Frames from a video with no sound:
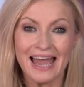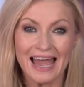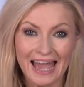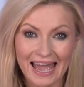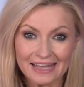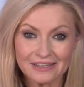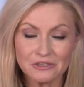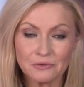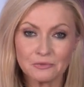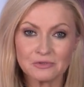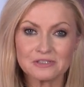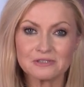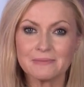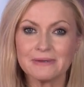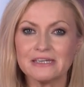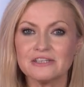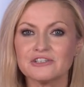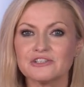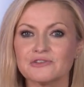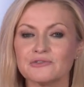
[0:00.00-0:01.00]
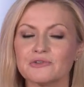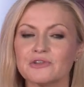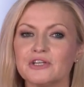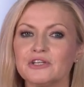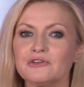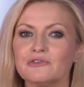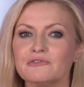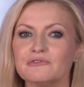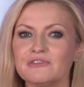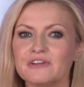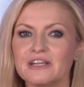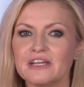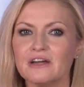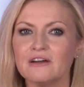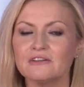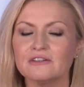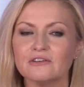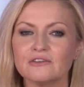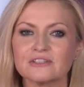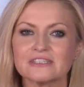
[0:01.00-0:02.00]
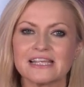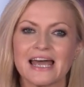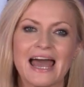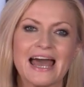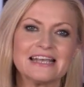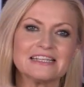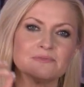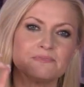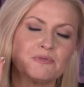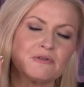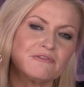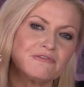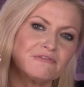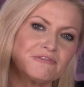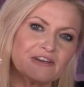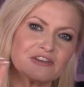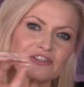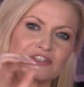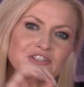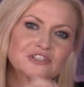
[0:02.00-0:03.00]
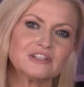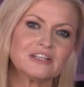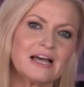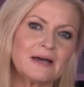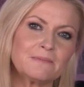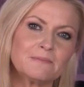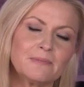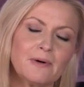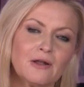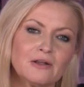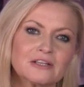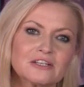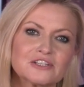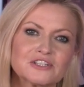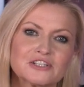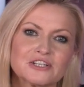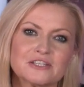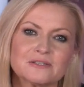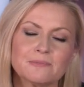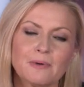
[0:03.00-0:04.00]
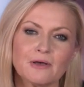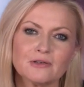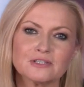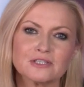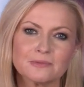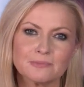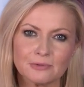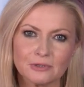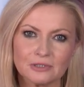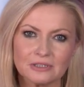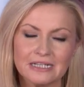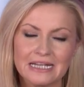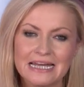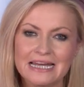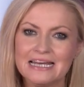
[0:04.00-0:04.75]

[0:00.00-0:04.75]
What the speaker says: and you want to make sure that your video looks as professional and polished as possible,